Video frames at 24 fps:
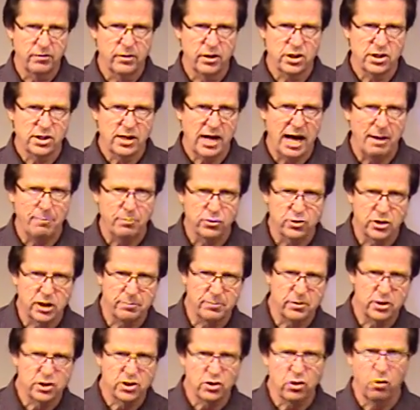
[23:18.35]
Discipleship
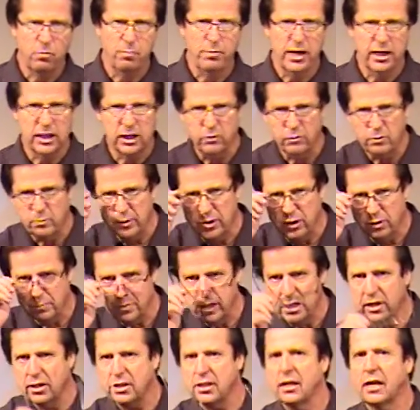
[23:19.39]
is so big that when we're
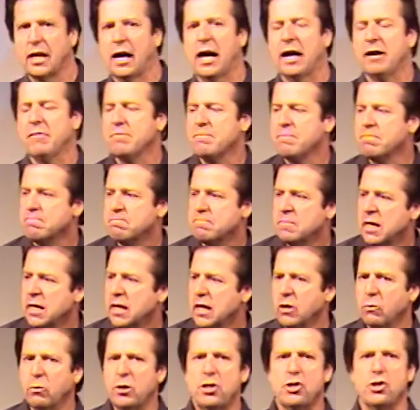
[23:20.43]
obedient to God,
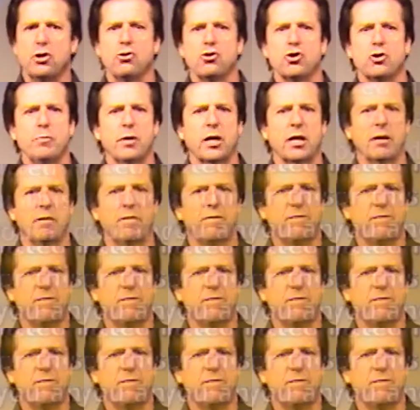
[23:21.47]
we choose to become